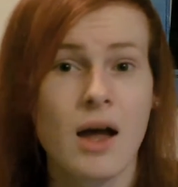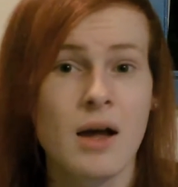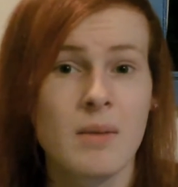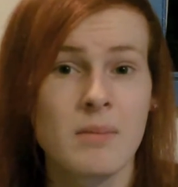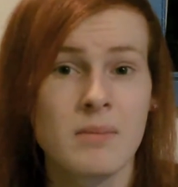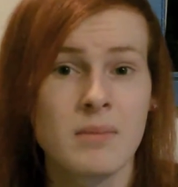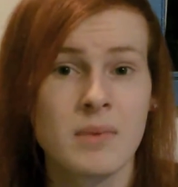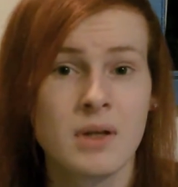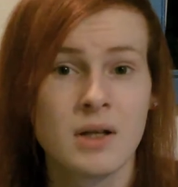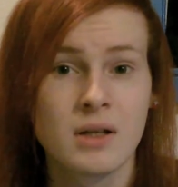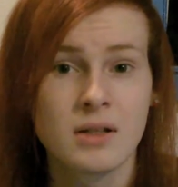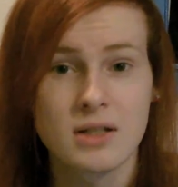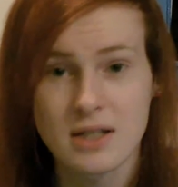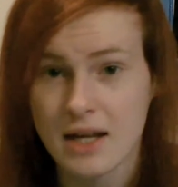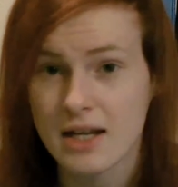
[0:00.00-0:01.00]
Um,
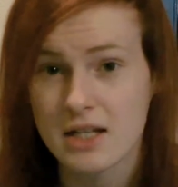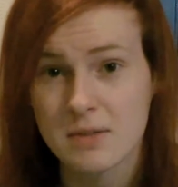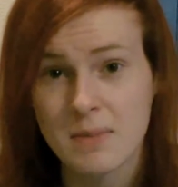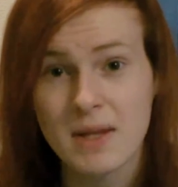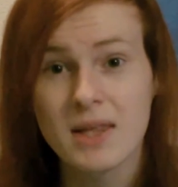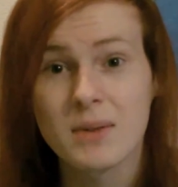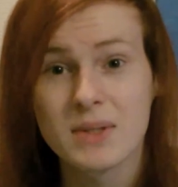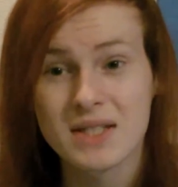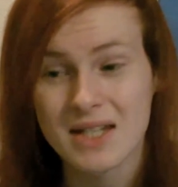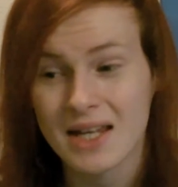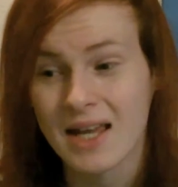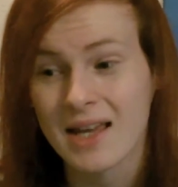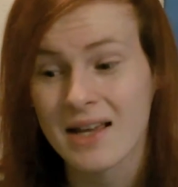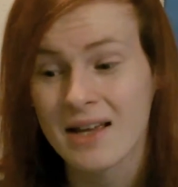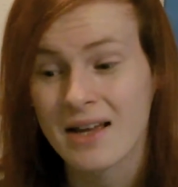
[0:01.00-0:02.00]
to say it's me that was
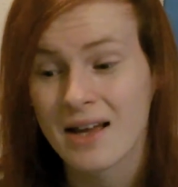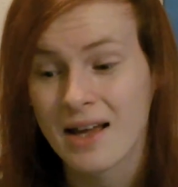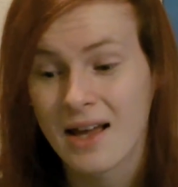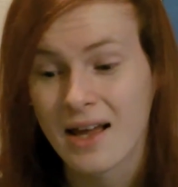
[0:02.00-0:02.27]
singing,